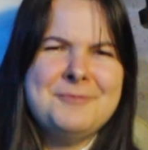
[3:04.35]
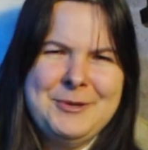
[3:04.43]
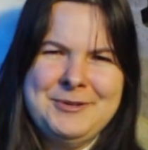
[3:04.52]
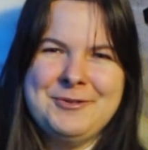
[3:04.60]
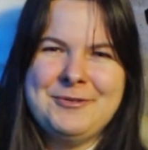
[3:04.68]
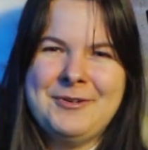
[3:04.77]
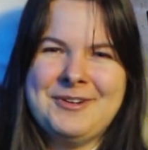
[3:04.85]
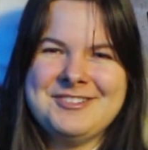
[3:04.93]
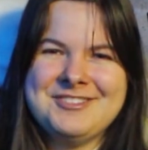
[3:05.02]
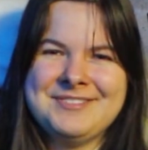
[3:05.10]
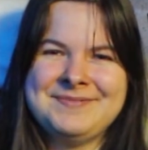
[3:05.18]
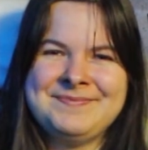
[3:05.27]
with
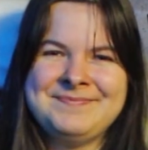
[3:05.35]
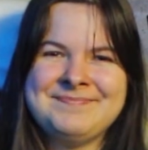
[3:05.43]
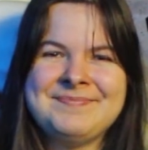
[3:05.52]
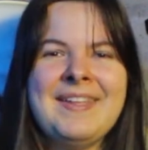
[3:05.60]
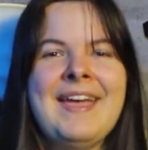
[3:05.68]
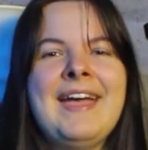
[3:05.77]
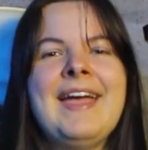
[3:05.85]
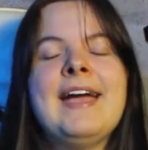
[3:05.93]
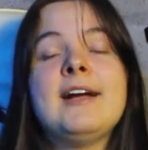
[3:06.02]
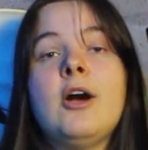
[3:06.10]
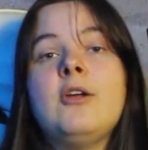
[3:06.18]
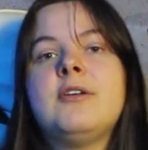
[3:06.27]
HueForge?
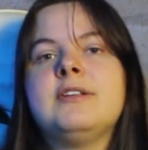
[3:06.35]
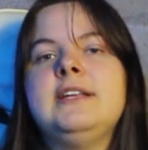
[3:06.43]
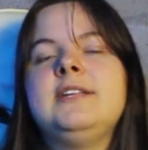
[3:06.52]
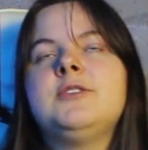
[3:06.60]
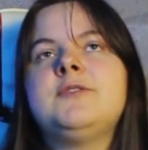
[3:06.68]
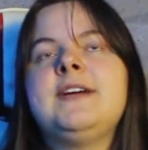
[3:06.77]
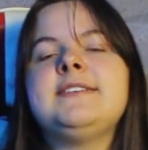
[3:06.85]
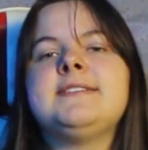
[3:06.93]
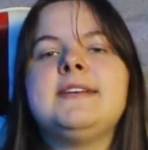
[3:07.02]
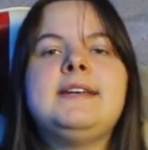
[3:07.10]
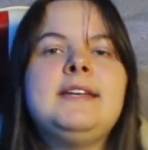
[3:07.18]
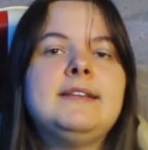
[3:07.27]
Colored
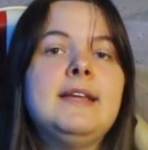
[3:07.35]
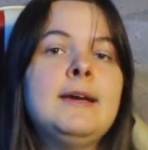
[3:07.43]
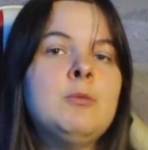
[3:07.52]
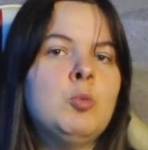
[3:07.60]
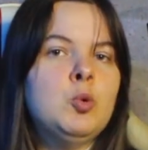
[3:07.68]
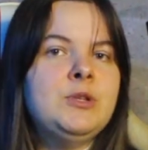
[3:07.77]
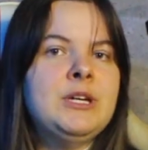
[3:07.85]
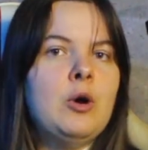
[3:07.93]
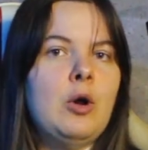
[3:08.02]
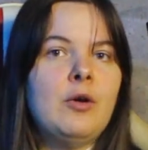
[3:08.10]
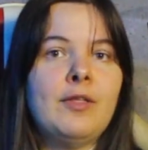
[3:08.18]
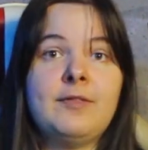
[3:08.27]
lithophanes need a
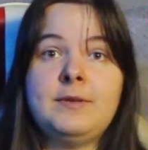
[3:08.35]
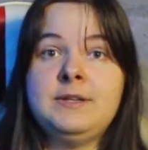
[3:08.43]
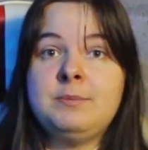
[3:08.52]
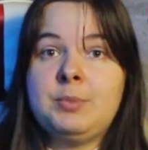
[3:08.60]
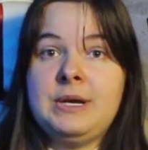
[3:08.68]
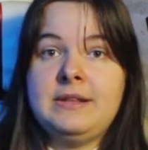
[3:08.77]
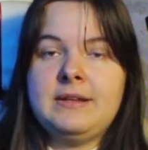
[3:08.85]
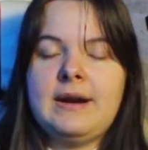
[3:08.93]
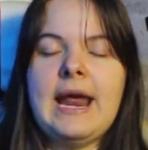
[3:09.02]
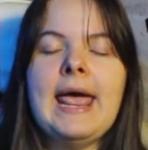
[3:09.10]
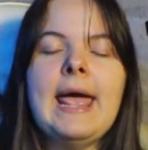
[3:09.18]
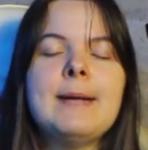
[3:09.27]
multicolor 3D
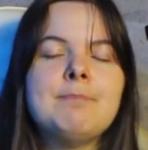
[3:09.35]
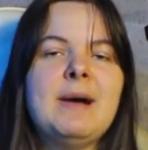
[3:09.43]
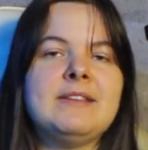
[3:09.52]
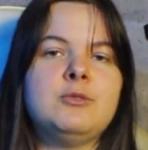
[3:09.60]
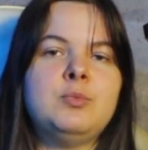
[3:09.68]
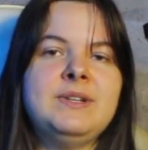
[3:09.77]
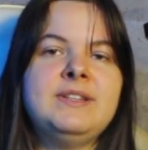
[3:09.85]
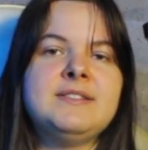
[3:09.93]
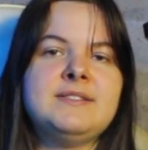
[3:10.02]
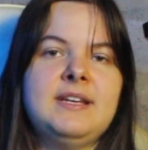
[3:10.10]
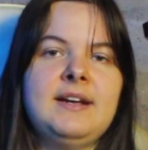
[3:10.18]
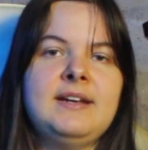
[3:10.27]
printer, but with
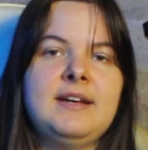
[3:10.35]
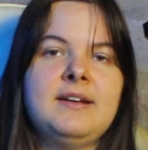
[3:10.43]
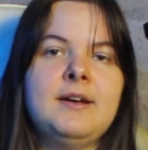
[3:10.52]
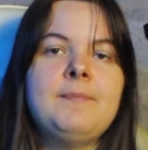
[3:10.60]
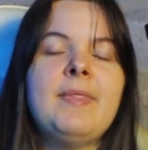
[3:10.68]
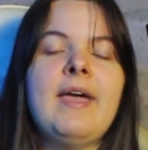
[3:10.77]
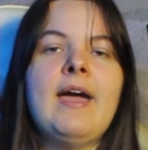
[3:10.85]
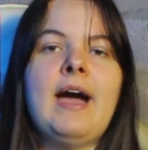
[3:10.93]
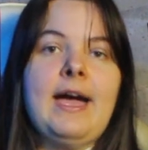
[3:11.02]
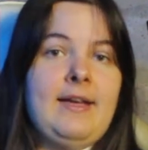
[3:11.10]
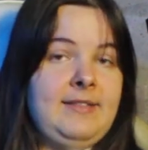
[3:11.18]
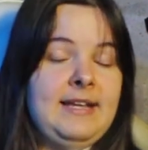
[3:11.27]
this technique
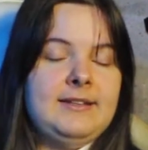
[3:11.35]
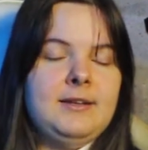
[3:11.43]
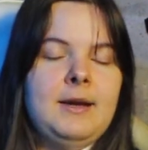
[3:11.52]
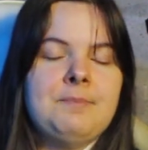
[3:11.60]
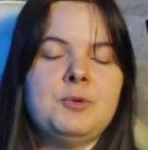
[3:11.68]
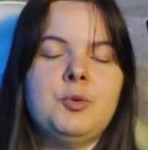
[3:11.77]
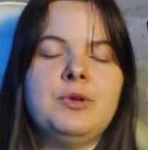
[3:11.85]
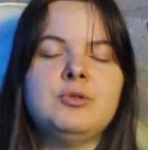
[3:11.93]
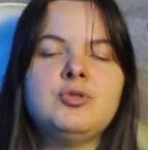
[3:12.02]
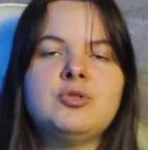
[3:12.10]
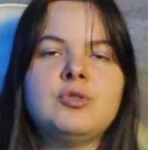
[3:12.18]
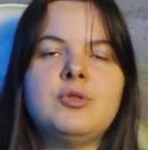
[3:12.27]
that I'm going
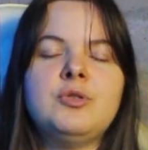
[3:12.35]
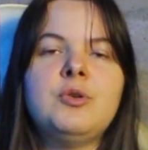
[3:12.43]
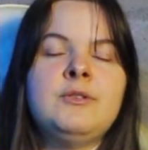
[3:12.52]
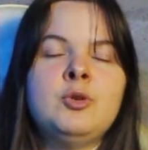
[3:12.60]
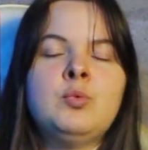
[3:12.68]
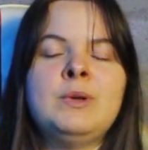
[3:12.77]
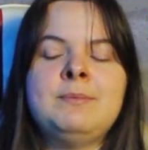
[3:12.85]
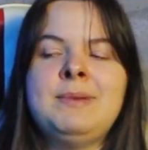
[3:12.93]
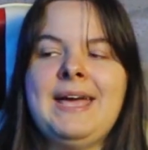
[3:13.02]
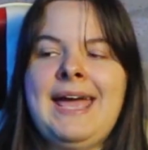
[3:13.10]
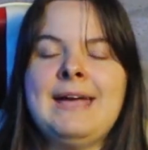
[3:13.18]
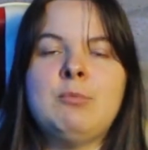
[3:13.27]
to show you, you will
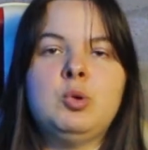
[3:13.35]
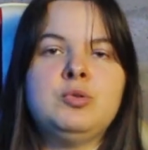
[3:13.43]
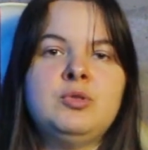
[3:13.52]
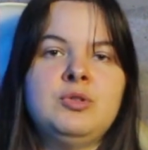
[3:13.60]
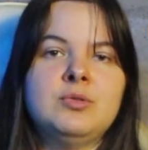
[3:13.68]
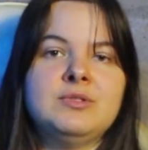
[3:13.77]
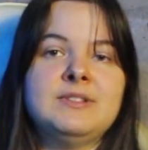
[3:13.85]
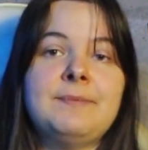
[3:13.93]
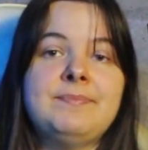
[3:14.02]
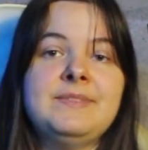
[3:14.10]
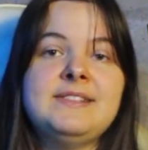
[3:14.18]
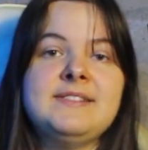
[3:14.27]
be able to use
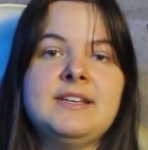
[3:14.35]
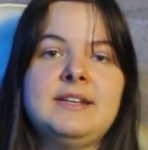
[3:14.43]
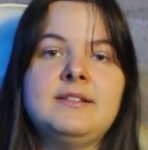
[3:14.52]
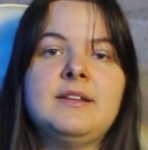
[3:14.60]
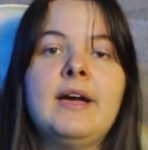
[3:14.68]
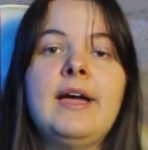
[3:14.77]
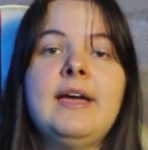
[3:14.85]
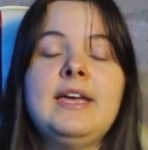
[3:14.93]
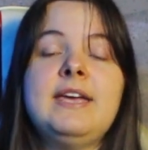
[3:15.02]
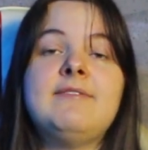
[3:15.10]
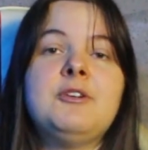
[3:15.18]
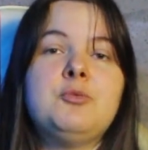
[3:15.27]
this kit
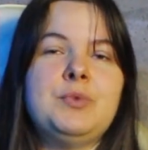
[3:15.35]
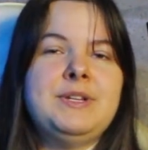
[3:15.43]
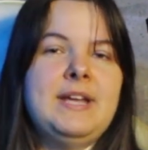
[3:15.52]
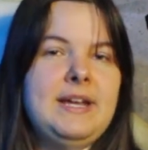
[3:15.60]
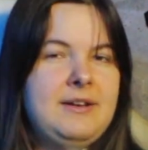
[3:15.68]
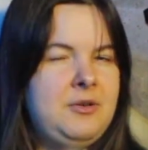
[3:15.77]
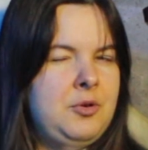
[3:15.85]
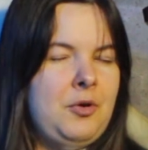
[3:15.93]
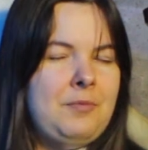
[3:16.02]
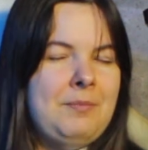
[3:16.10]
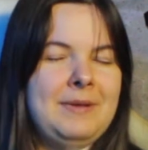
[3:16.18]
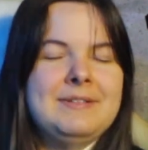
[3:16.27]
even with a
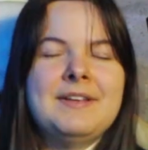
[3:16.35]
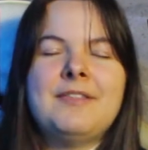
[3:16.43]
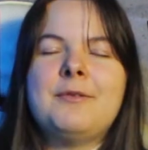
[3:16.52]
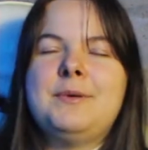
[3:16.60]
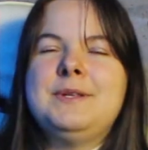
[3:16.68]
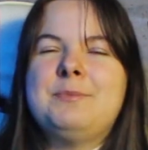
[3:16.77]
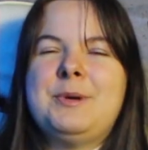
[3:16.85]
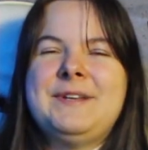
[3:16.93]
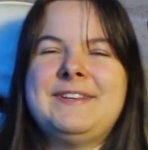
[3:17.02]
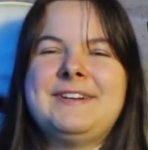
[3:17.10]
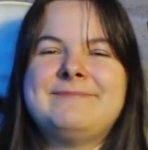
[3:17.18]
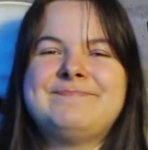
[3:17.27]
normal 3D
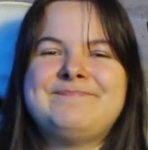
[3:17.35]
printer.